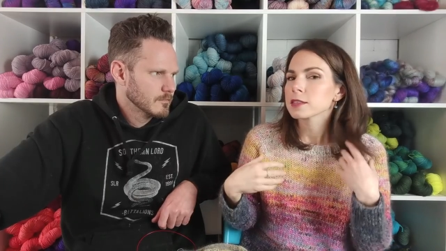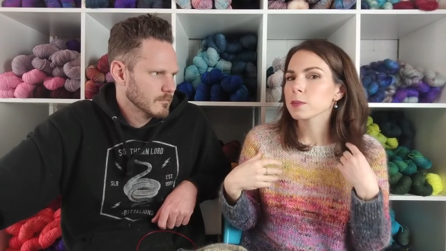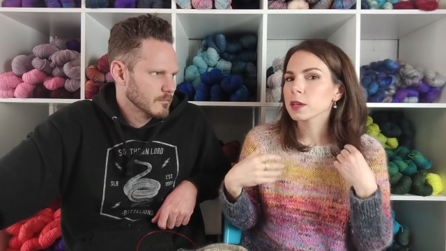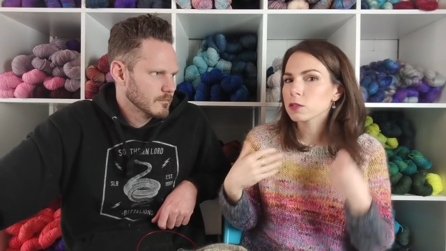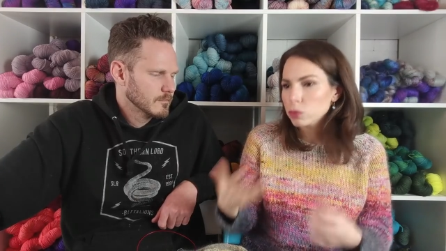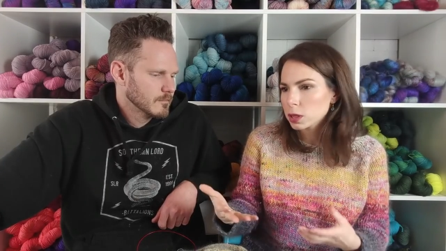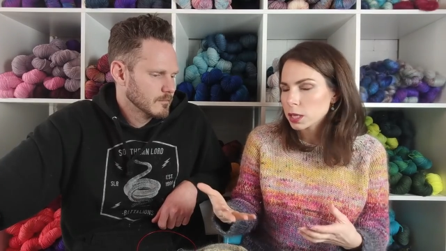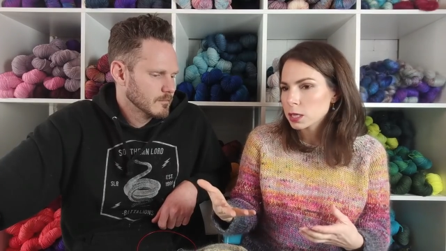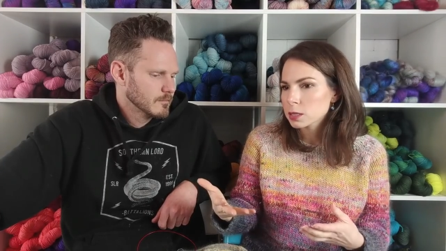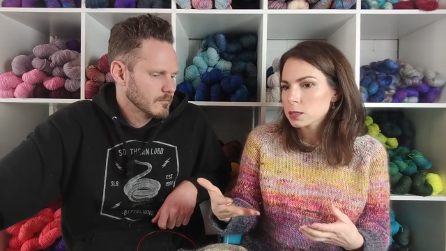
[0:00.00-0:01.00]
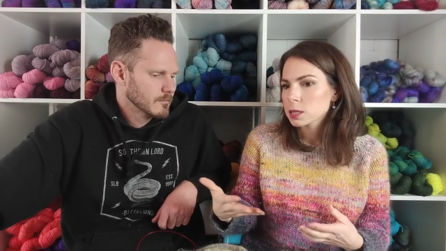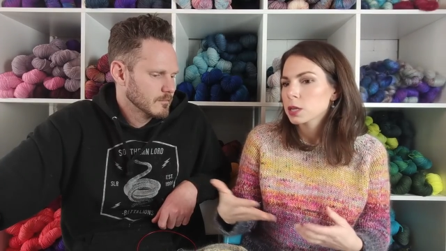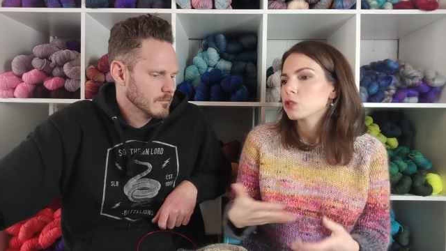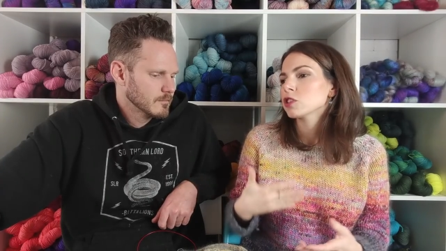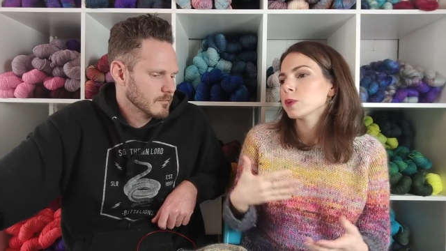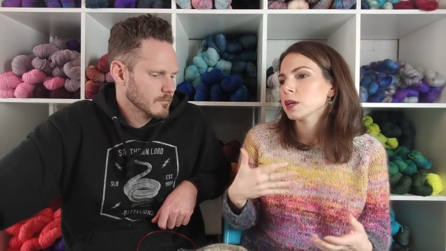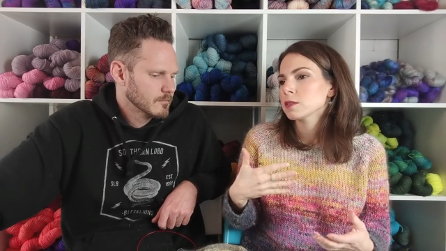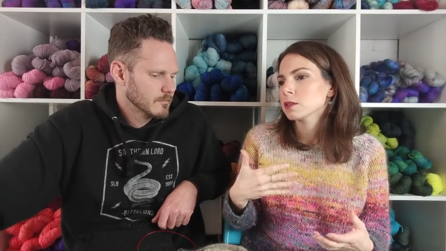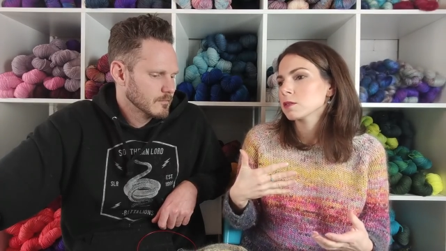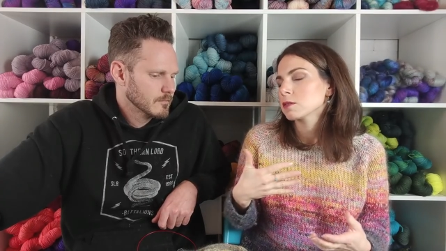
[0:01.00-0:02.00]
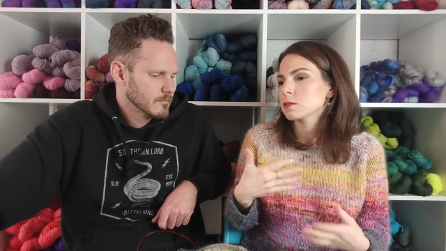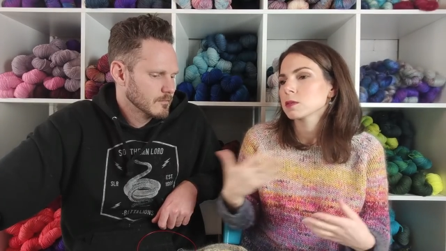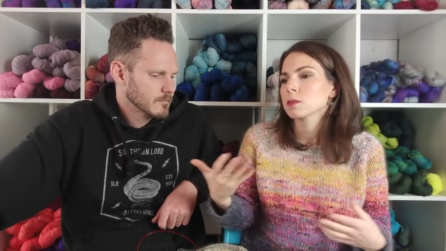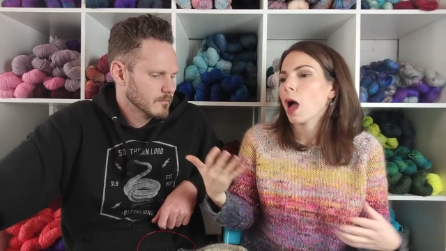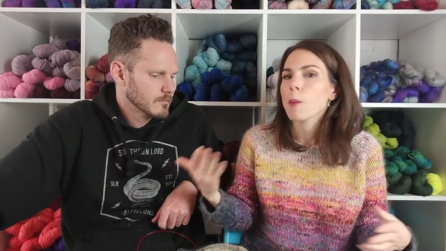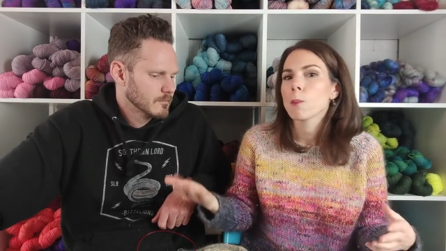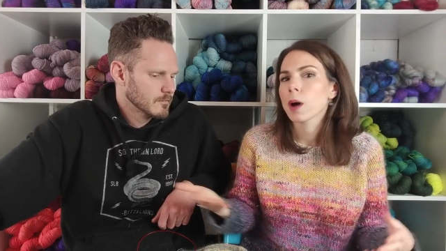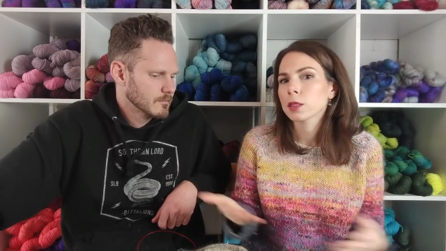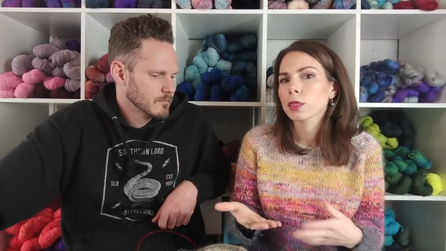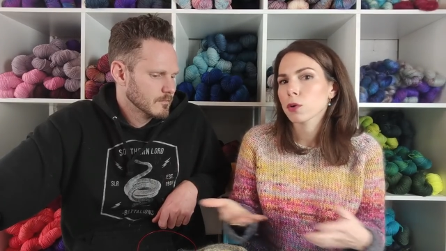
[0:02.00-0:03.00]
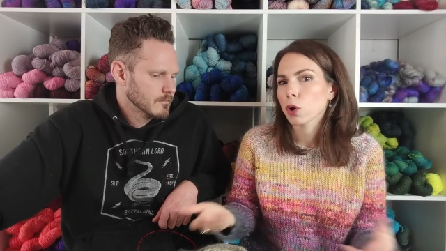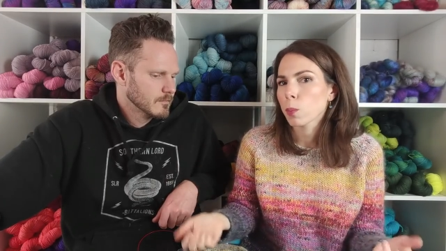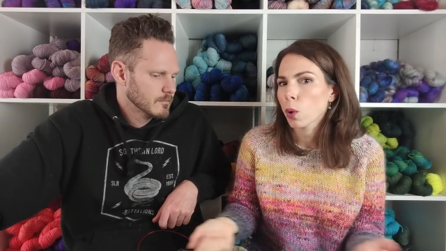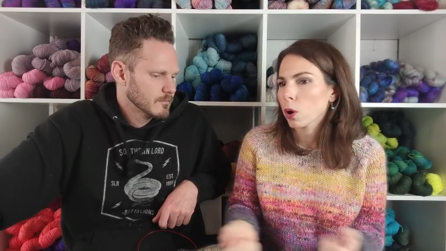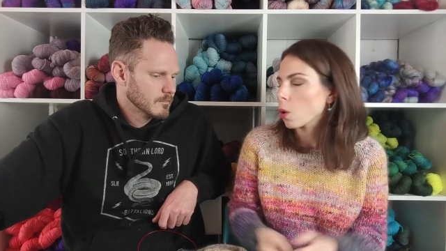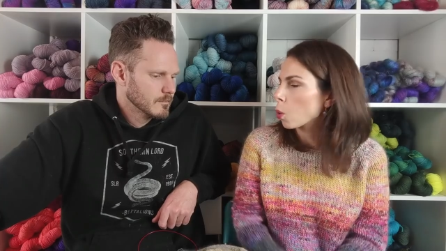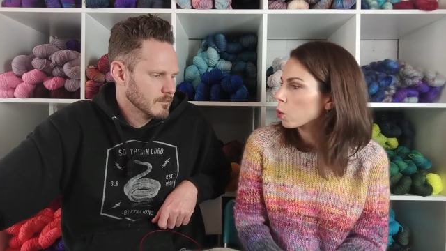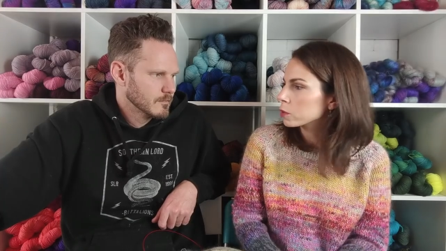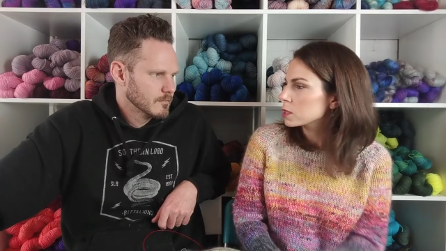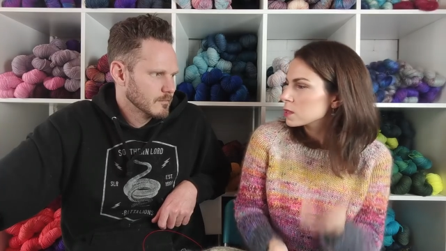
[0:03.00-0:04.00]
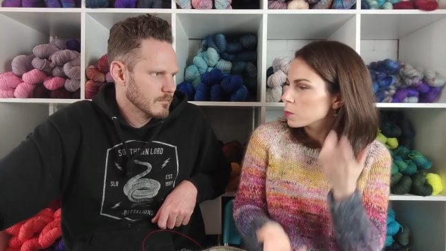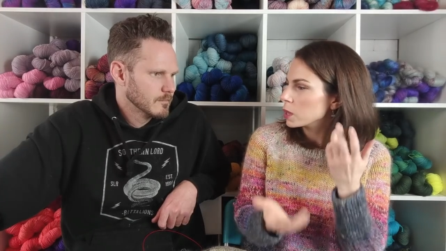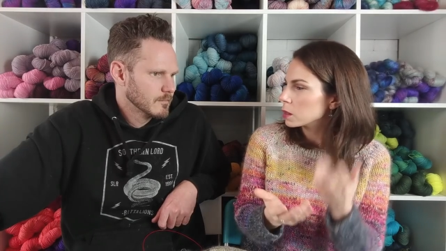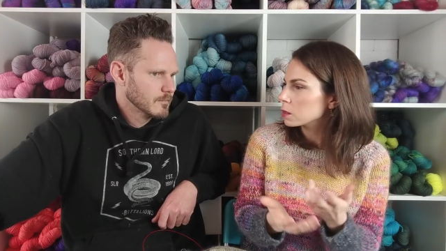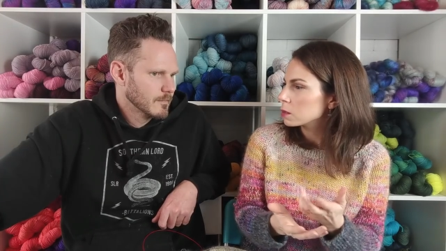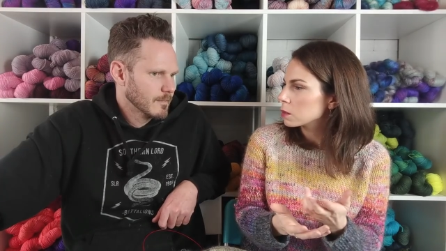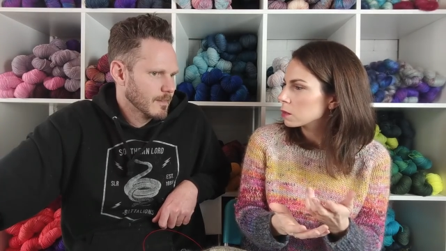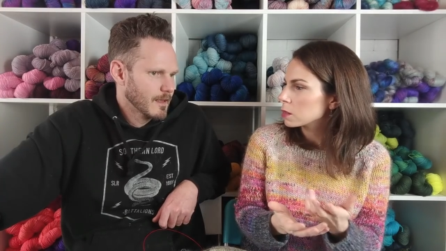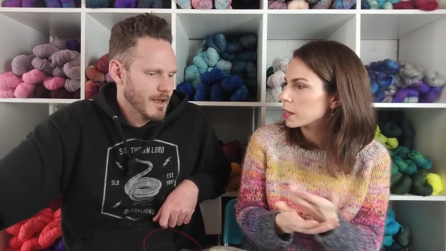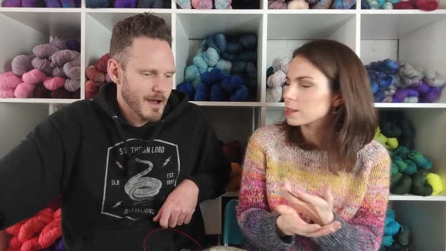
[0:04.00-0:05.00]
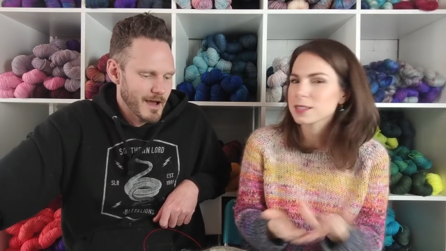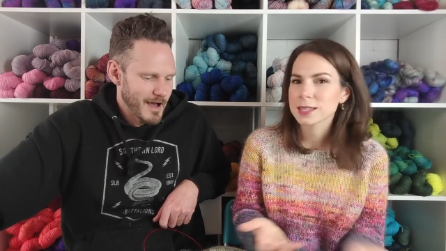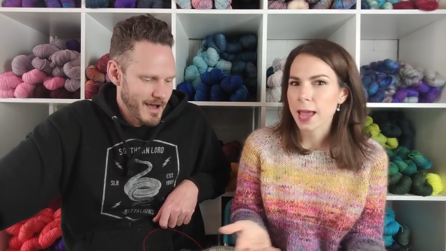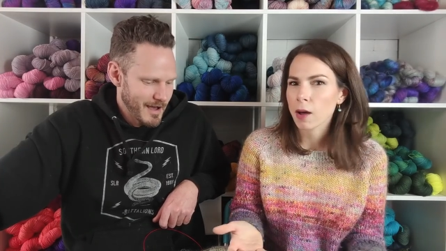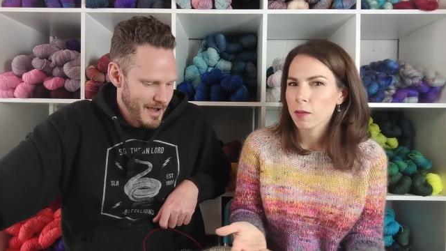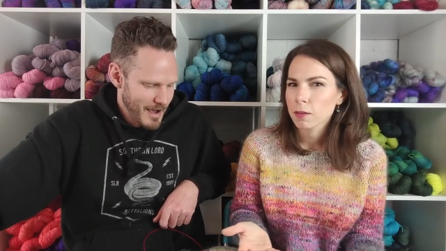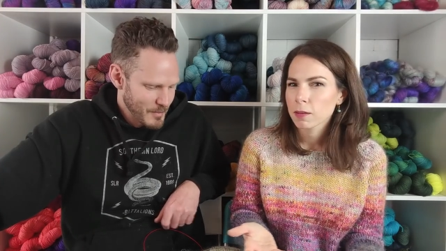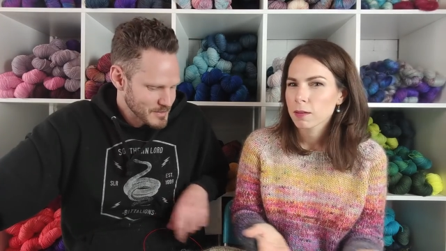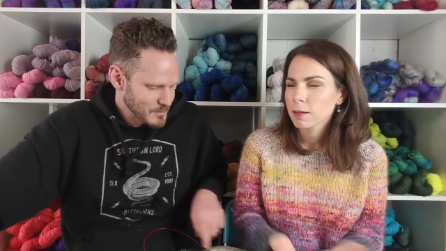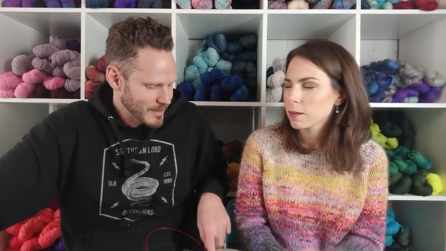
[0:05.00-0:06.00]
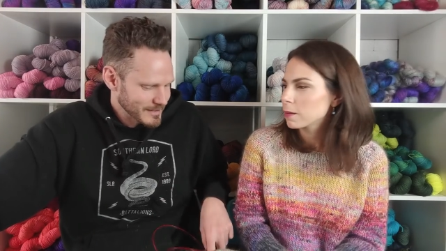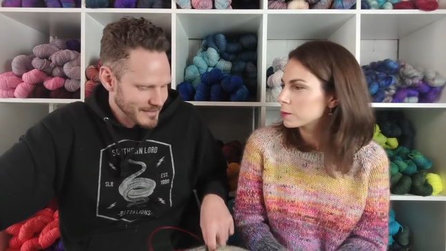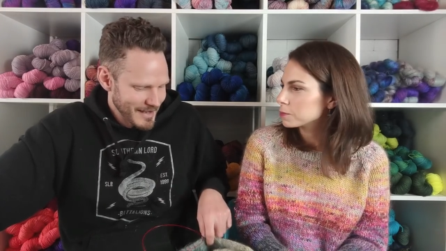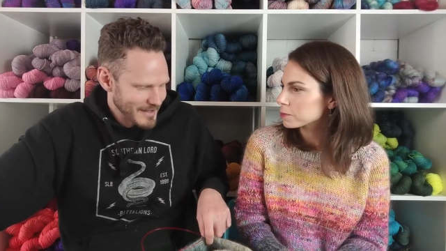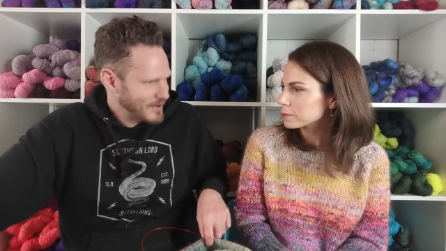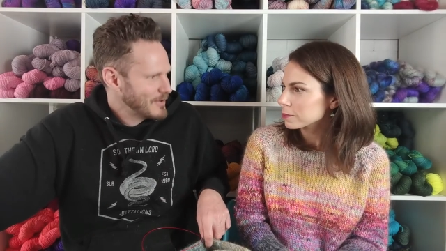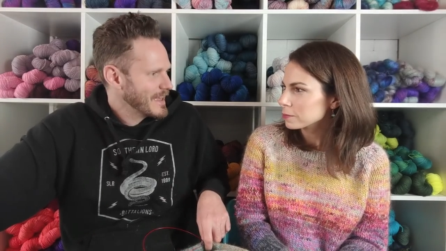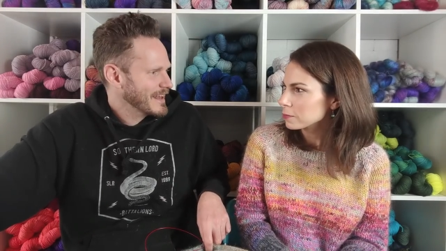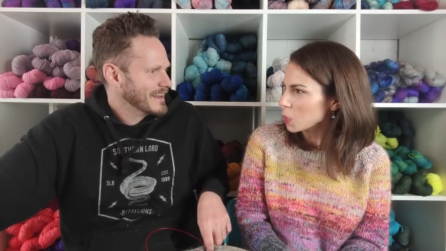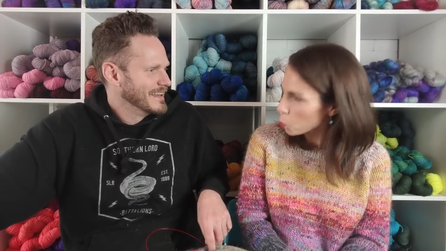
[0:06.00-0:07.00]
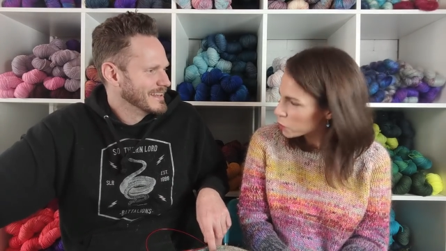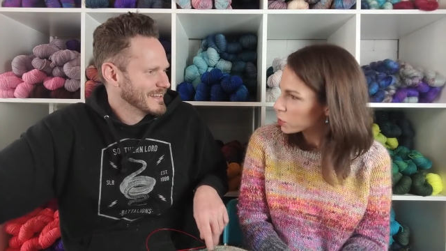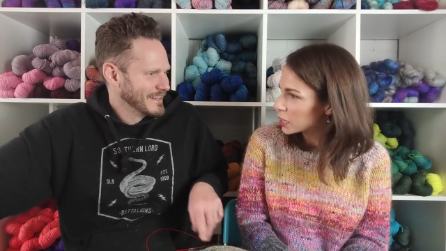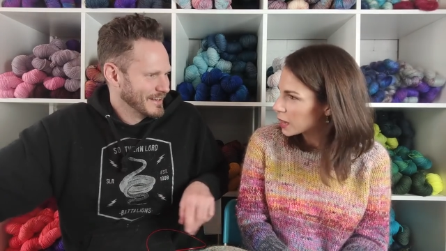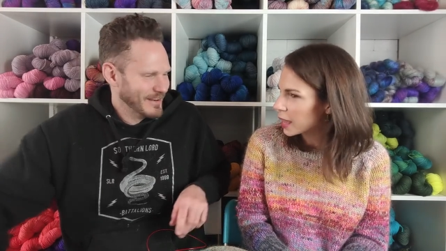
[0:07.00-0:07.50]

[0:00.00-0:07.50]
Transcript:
Speaker 1: something is released just because it's a month or more old doesn't mean but it's stale.
Speaker 2: I wasn't willing to let it go yet. We
Speaker 1: really